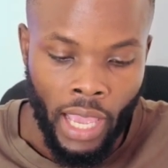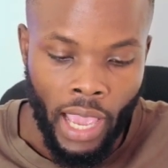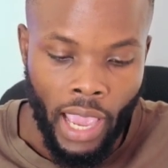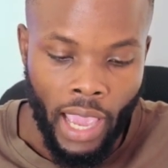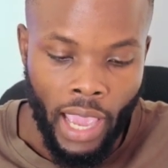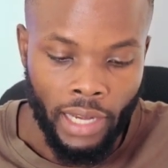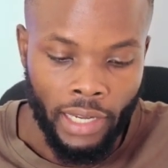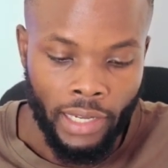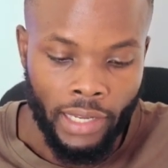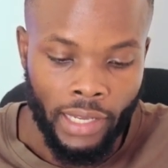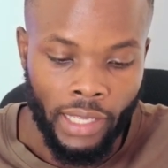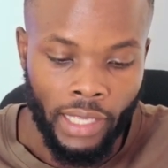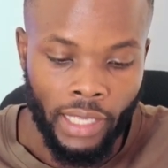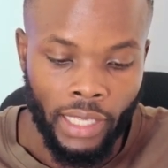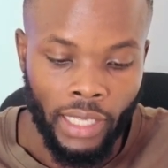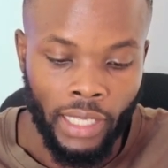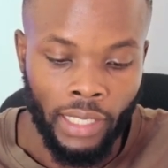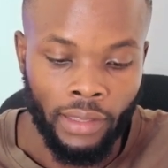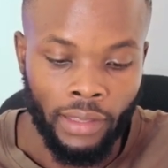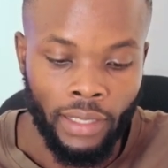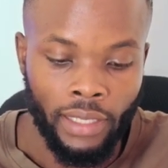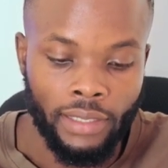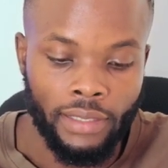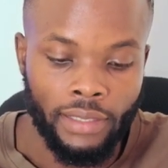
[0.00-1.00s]
And
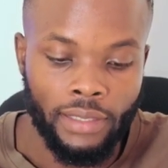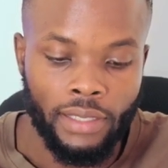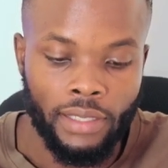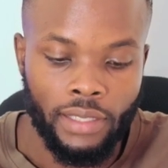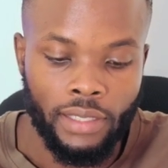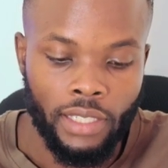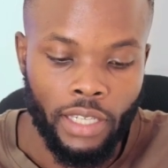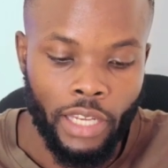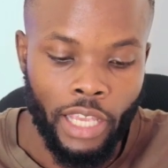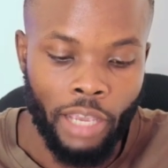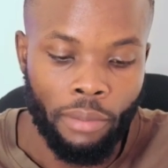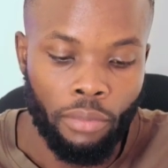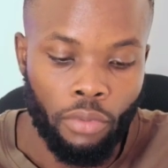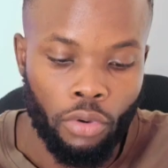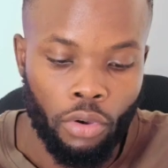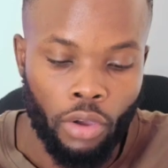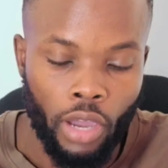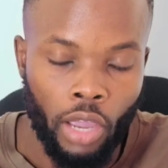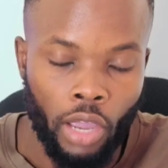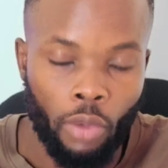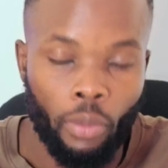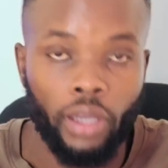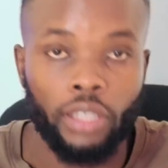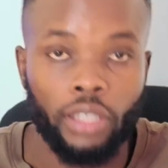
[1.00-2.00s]
in this demo,
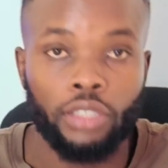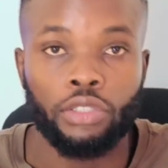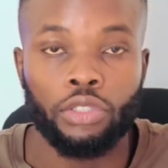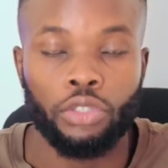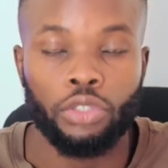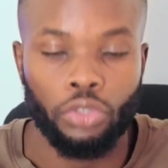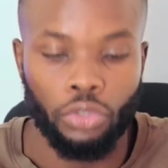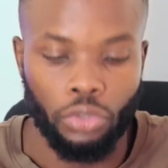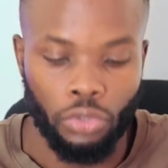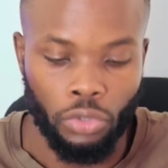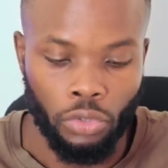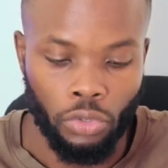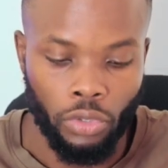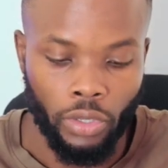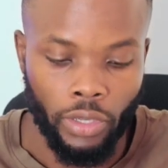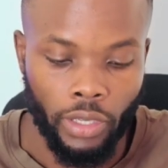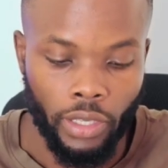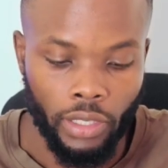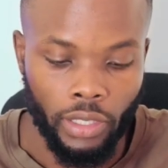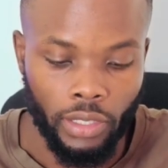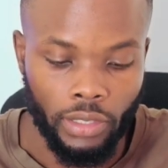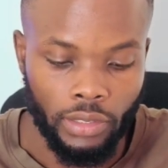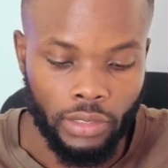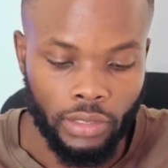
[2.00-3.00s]
I want to
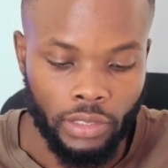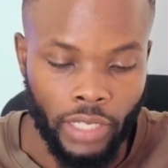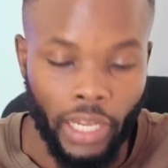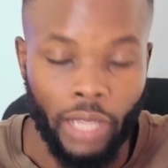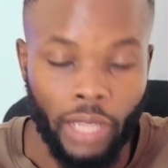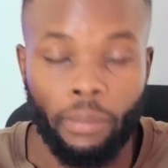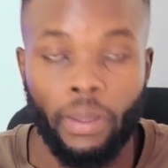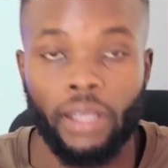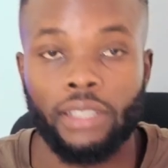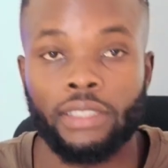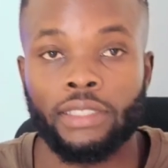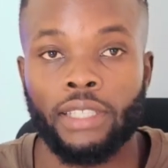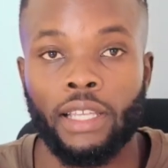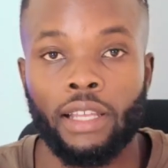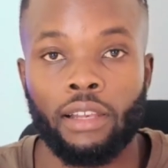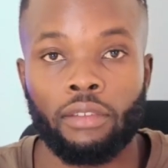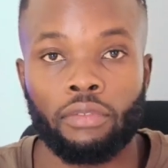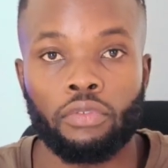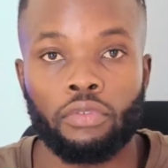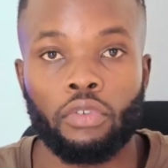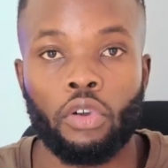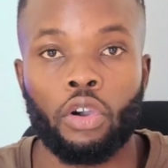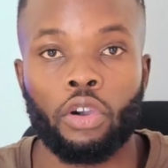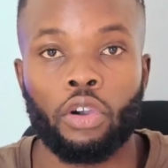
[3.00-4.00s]
try
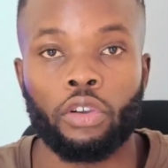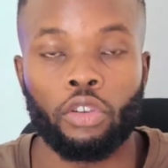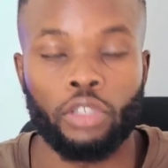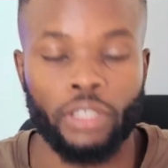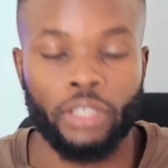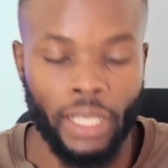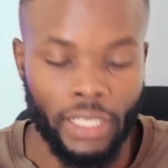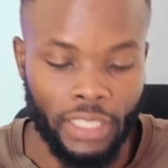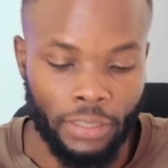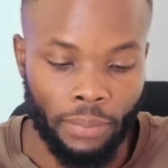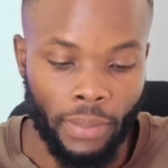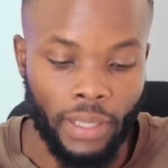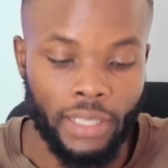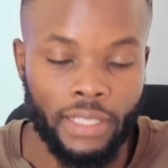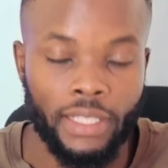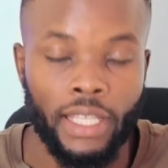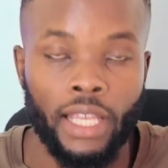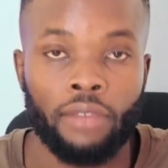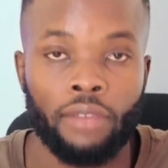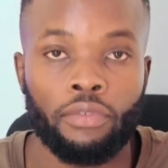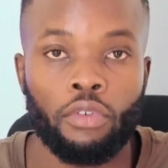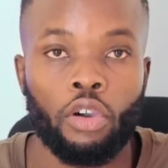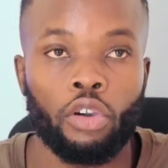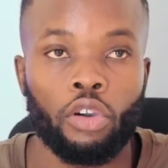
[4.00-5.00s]
myself on or test
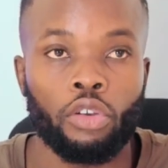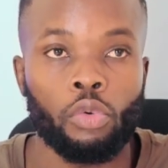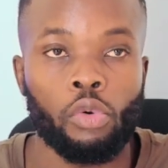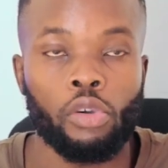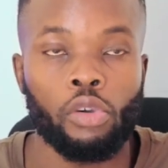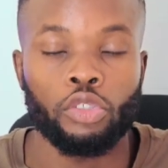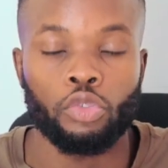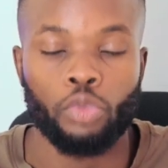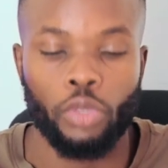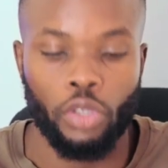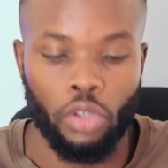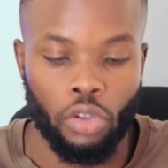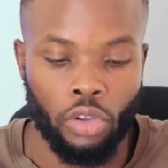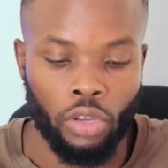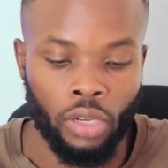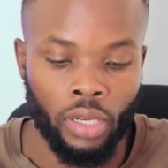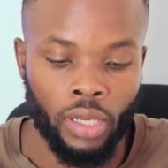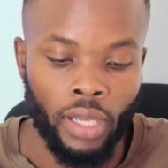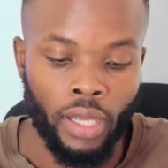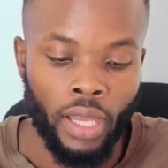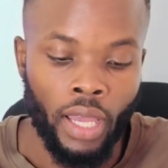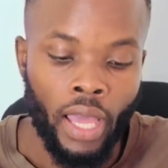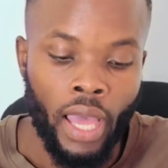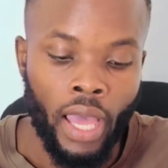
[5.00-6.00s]
myself on what we
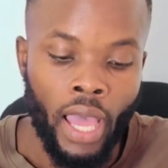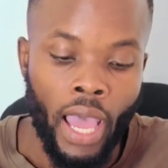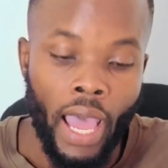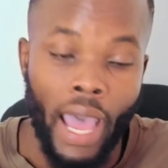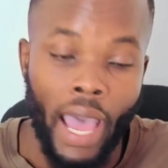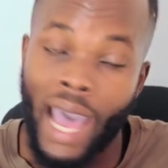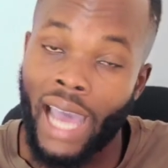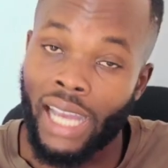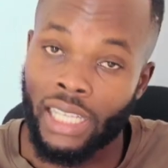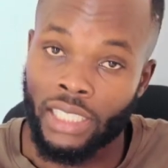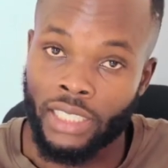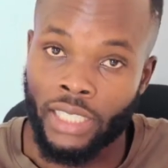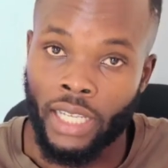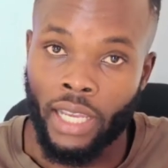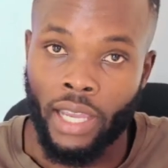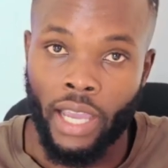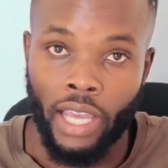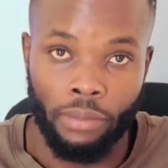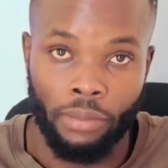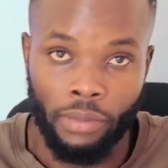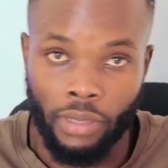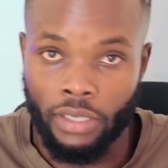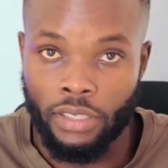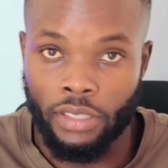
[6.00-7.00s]
call Azure
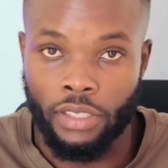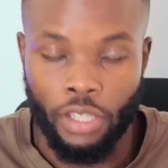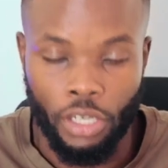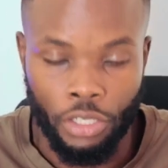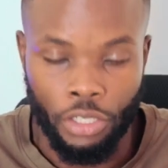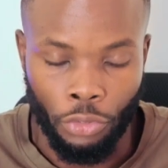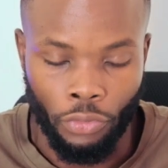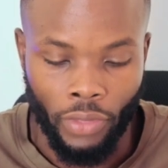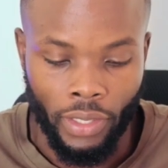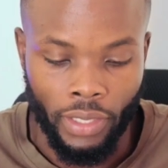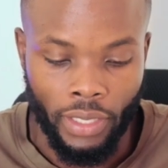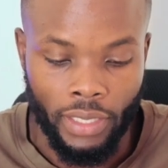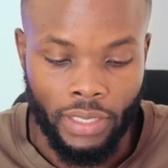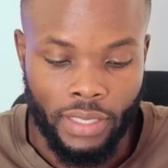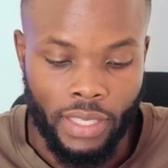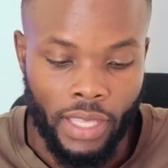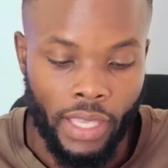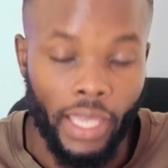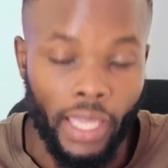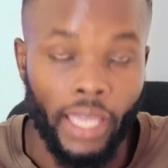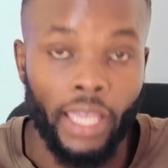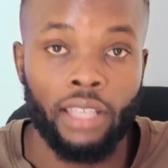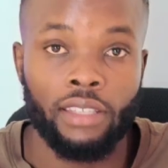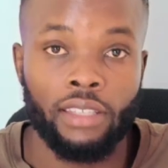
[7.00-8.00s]
administration, that is
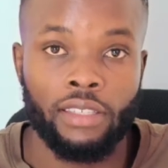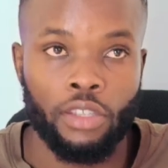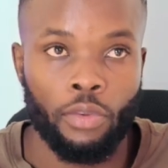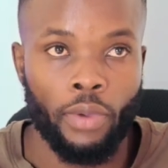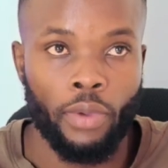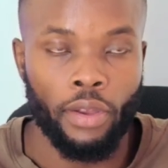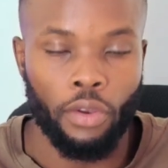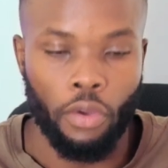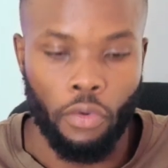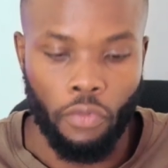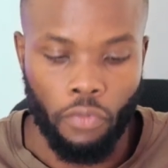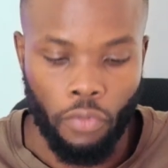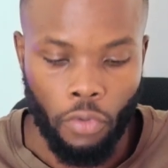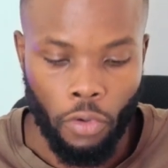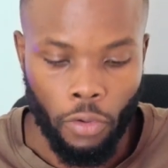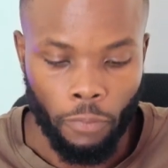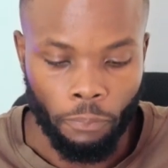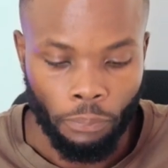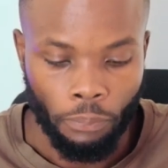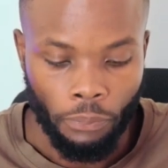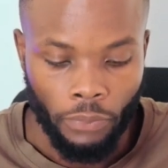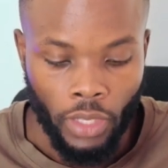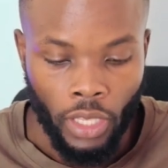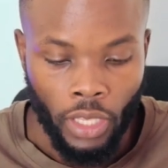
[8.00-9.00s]
the
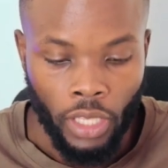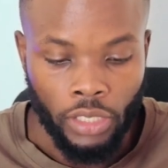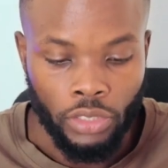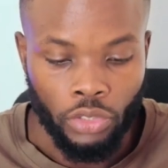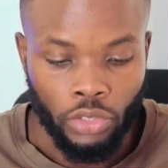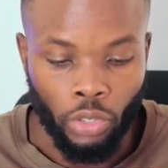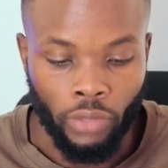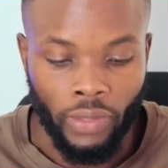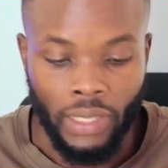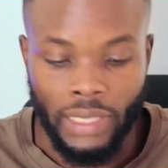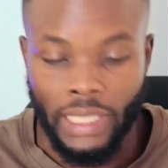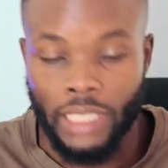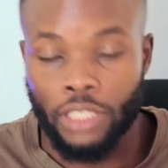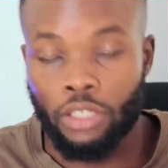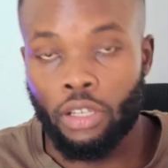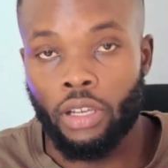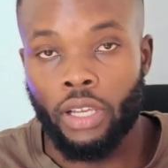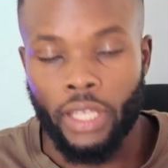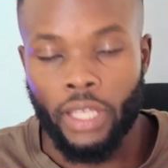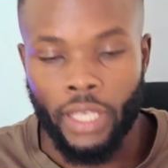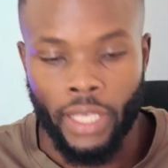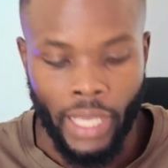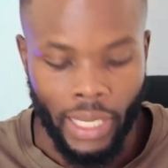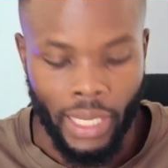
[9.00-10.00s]
AZ104. So in the title
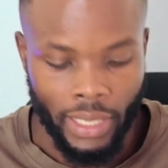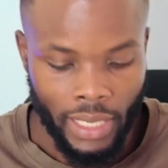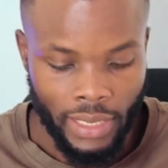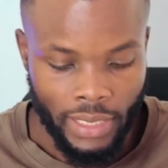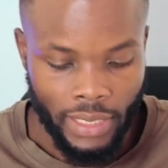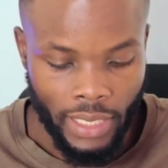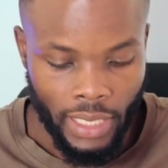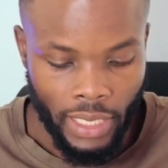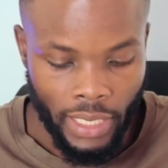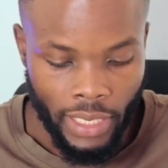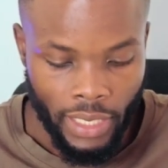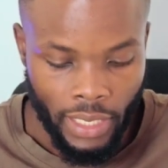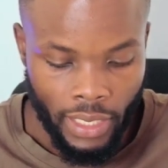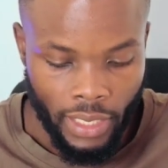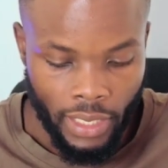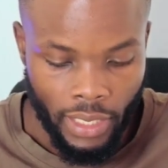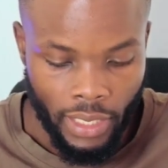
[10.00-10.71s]
here, I'll just click